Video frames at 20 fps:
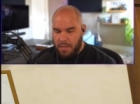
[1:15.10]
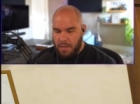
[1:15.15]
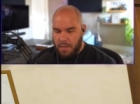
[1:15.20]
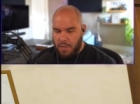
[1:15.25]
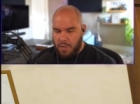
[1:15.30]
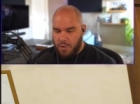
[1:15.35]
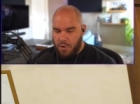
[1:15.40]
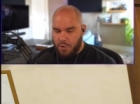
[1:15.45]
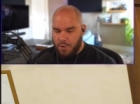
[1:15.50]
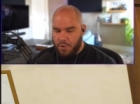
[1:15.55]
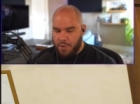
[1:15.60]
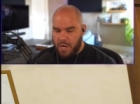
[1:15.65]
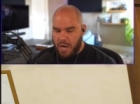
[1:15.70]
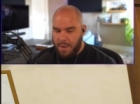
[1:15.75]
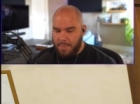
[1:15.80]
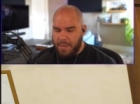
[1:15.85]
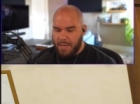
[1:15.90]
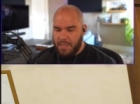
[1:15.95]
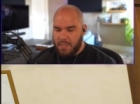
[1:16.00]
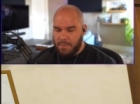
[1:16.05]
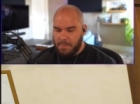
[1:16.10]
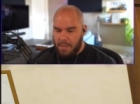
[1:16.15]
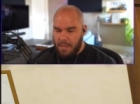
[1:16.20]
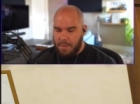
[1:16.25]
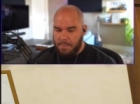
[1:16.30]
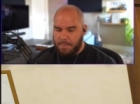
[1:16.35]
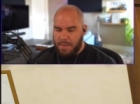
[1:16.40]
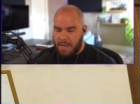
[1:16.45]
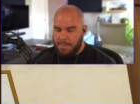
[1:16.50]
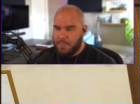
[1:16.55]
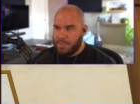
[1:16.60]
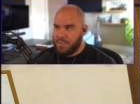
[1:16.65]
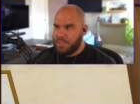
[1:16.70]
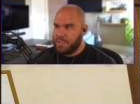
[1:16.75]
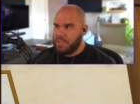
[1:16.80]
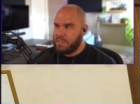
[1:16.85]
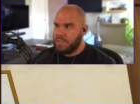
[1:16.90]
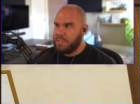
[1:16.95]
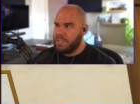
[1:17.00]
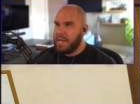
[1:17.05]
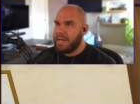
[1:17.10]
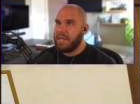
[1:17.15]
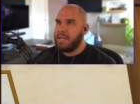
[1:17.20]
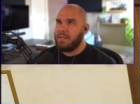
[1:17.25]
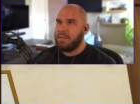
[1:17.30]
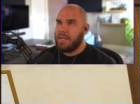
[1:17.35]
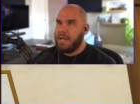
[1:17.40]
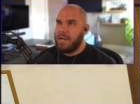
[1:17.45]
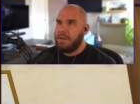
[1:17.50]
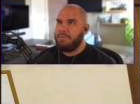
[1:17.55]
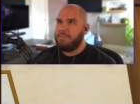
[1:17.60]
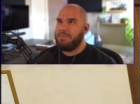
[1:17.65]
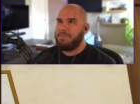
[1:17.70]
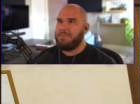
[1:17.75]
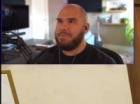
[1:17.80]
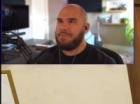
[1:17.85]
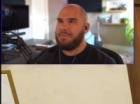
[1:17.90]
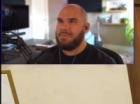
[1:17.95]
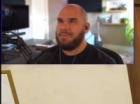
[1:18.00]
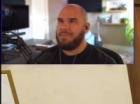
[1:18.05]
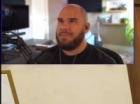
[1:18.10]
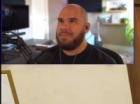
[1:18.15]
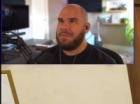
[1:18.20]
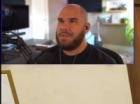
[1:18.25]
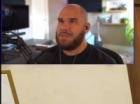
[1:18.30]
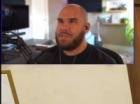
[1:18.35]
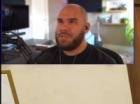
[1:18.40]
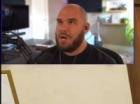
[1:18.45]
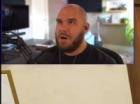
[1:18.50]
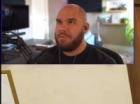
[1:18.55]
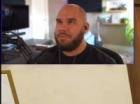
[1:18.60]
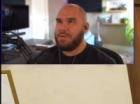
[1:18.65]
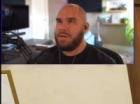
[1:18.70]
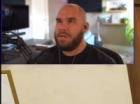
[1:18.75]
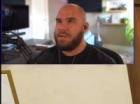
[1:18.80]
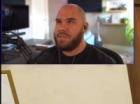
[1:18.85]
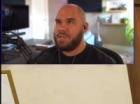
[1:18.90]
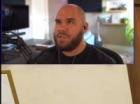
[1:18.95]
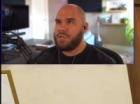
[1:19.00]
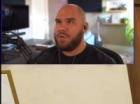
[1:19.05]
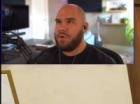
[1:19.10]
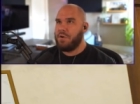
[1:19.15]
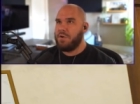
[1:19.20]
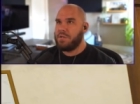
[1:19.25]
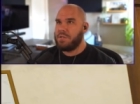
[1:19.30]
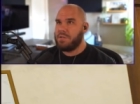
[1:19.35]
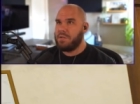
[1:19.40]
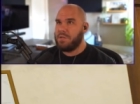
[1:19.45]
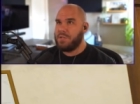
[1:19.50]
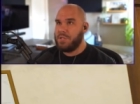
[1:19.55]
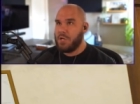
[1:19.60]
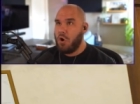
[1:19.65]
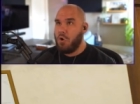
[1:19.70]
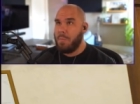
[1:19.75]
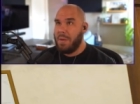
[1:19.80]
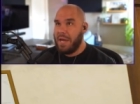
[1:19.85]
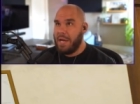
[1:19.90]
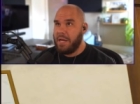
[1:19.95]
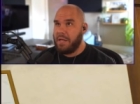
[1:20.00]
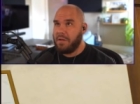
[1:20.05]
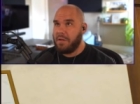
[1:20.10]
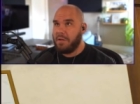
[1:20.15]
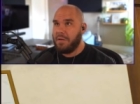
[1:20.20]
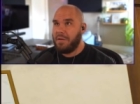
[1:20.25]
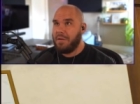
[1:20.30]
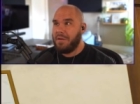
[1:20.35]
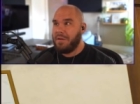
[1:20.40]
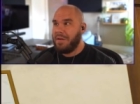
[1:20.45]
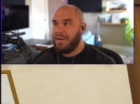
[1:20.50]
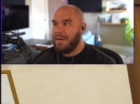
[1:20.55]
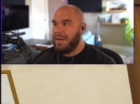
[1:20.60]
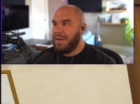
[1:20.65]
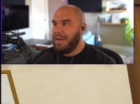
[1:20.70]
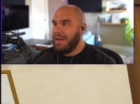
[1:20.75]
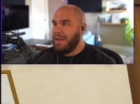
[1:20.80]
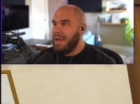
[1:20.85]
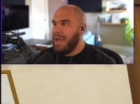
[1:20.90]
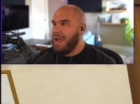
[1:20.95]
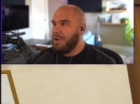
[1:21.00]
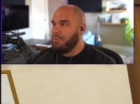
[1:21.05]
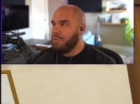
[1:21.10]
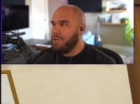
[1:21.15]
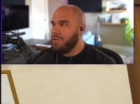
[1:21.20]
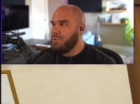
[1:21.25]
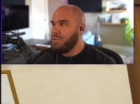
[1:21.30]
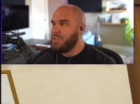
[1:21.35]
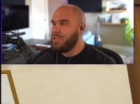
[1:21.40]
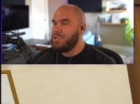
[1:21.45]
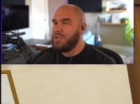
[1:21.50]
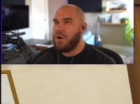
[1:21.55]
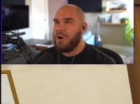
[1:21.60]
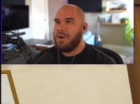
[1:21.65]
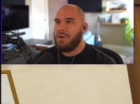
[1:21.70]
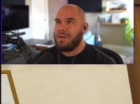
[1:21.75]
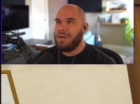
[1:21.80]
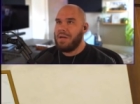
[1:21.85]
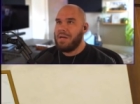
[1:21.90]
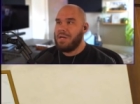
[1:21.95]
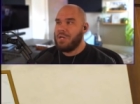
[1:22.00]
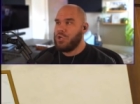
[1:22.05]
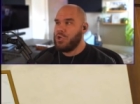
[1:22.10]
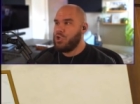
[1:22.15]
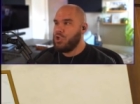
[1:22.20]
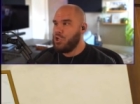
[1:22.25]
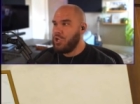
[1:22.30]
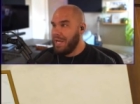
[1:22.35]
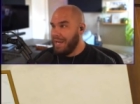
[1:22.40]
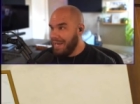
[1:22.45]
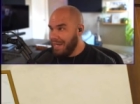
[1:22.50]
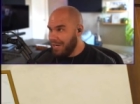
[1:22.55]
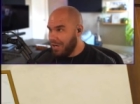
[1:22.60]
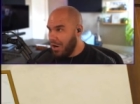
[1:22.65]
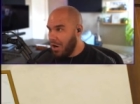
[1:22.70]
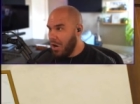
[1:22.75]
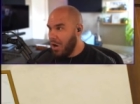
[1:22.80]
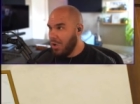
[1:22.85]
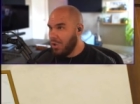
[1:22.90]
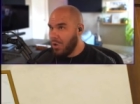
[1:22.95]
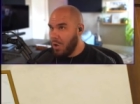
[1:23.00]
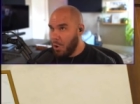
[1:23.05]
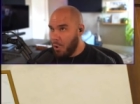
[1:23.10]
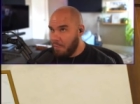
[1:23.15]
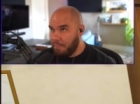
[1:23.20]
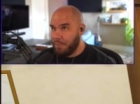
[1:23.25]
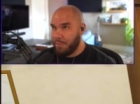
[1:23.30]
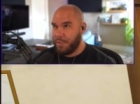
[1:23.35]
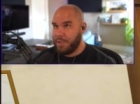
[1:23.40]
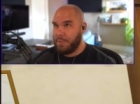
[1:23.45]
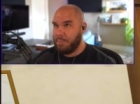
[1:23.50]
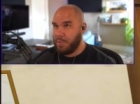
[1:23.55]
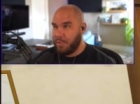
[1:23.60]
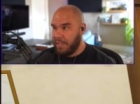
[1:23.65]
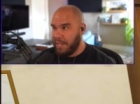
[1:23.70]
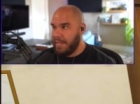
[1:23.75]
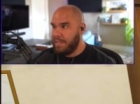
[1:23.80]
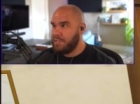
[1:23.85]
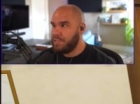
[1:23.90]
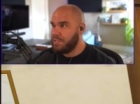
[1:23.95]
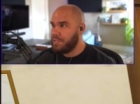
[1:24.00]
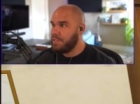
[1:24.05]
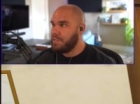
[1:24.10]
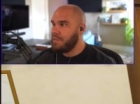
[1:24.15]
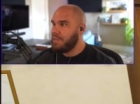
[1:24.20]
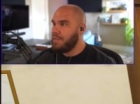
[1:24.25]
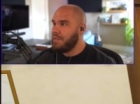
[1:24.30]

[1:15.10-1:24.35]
you know, you're coming into people's second life self-insert domain. And when you start shitting all over the place,